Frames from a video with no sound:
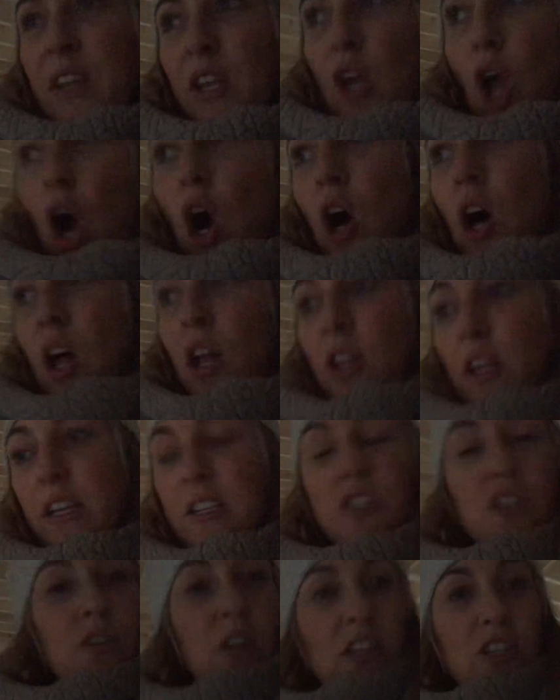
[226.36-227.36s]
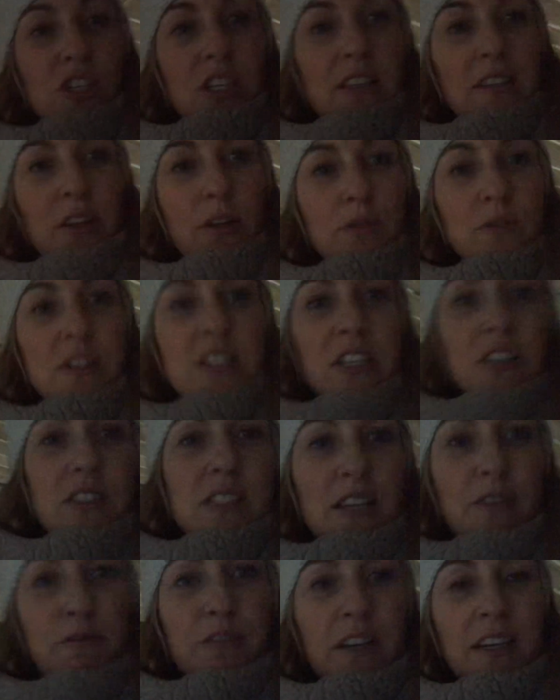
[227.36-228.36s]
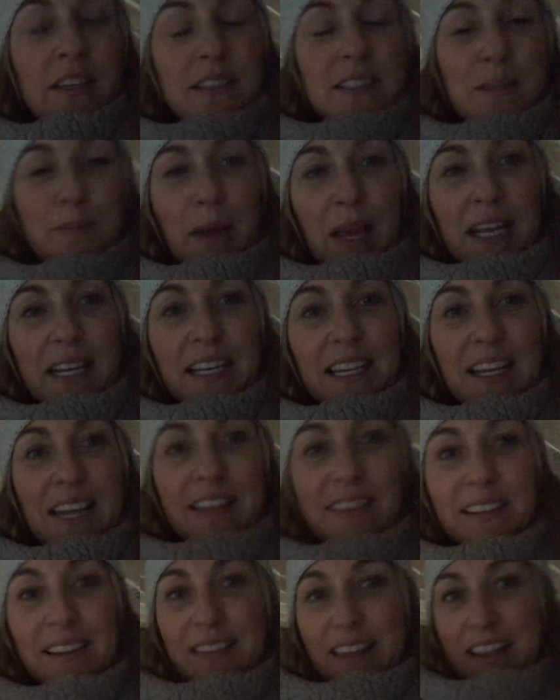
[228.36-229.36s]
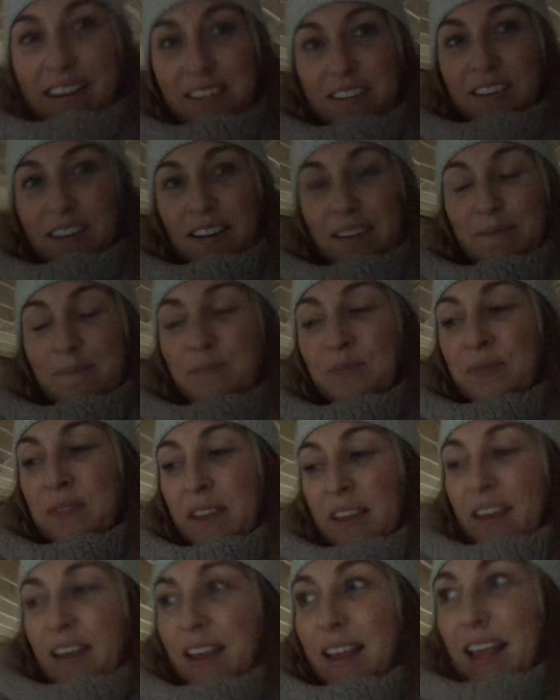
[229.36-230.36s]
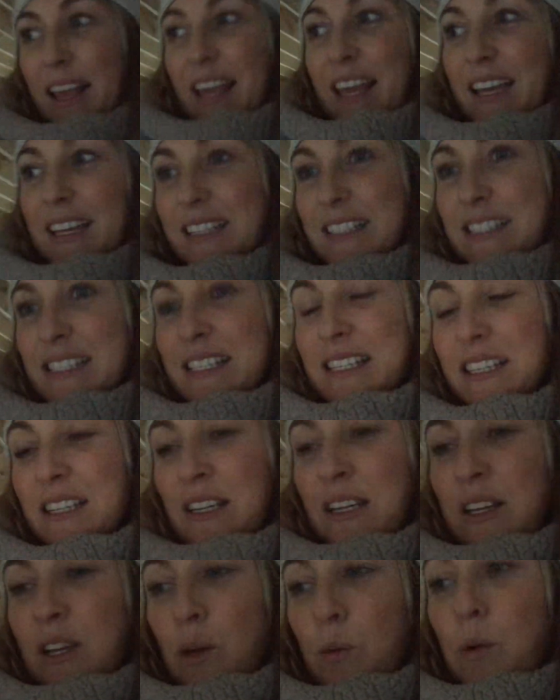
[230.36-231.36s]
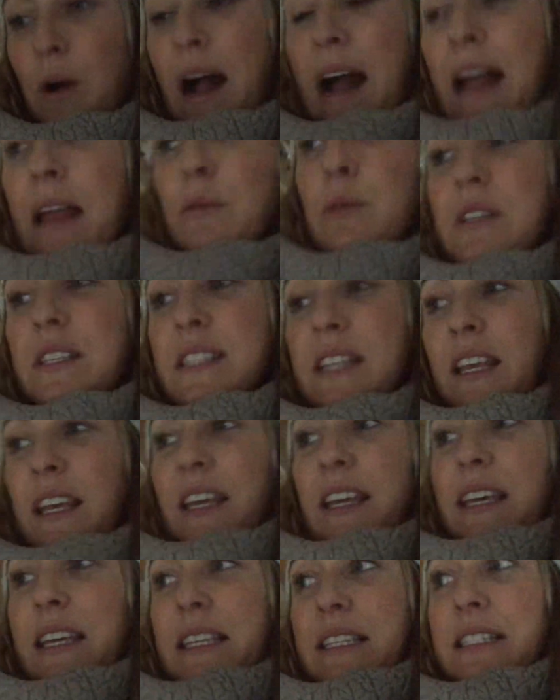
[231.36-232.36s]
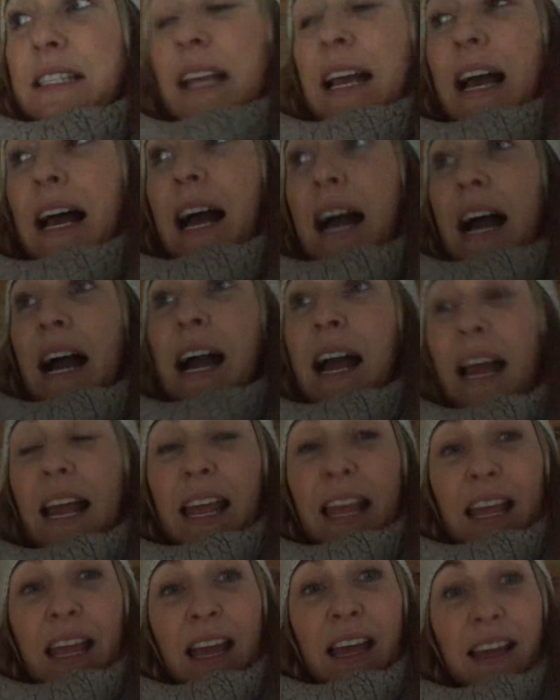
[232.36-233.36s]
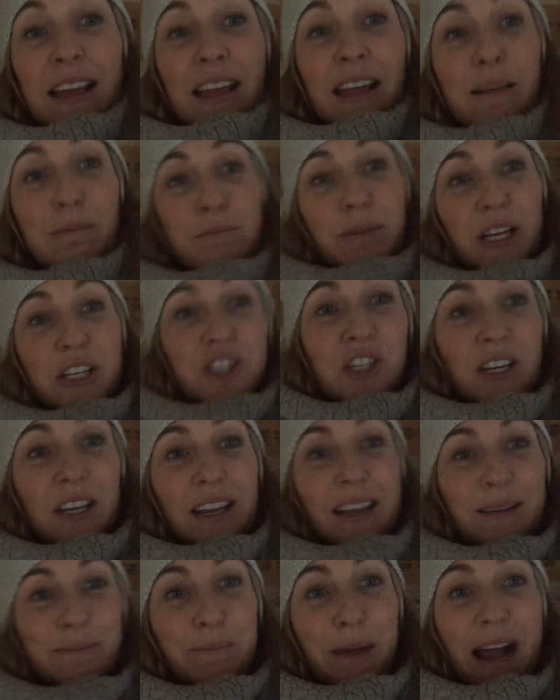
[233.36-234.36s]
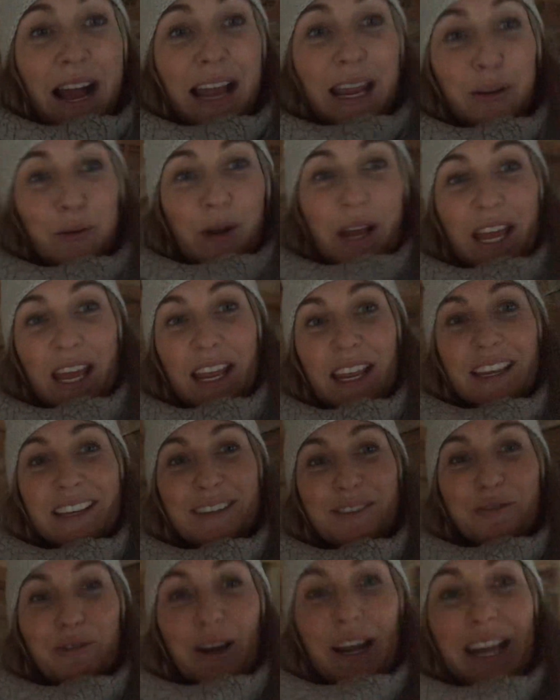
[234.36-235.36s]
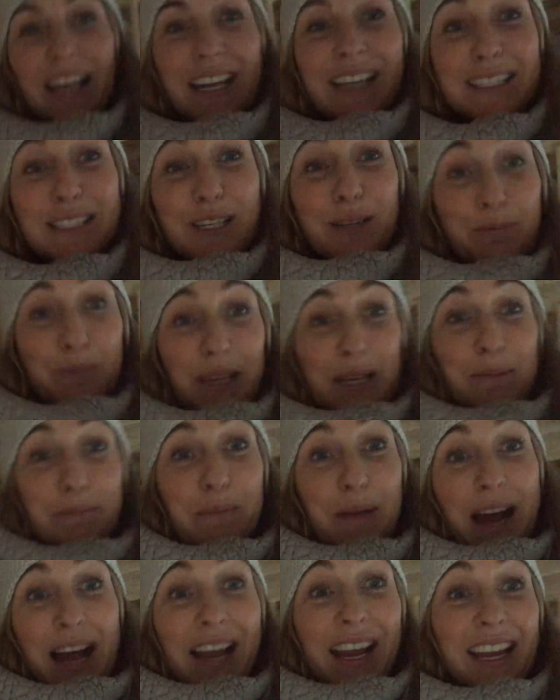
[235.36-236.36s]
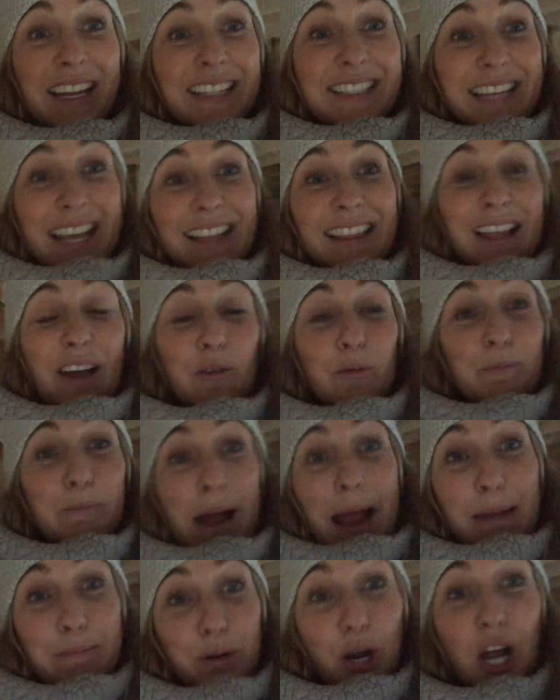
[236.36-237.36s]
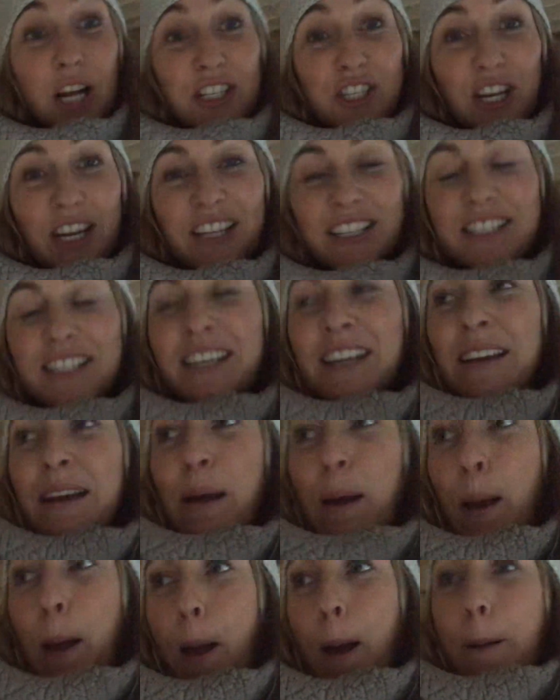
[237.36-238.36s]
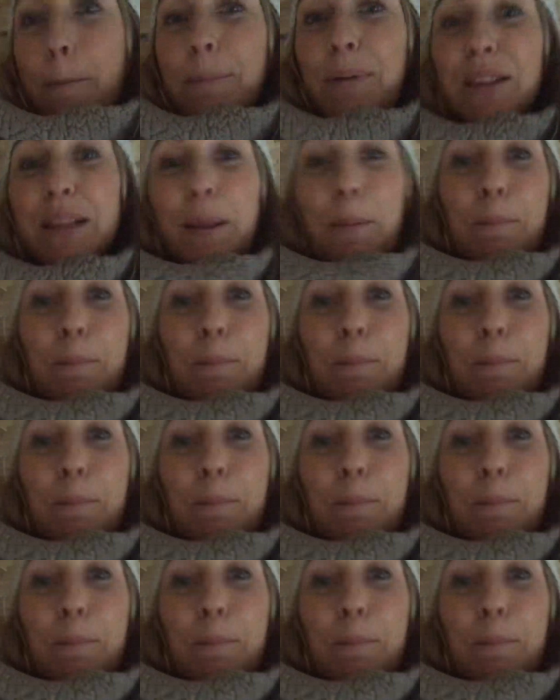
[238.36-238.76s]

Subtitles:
all construction loans are different depending on the lender. And what I will say is I am budgeting my way, right, to meet my deadline, my project. But the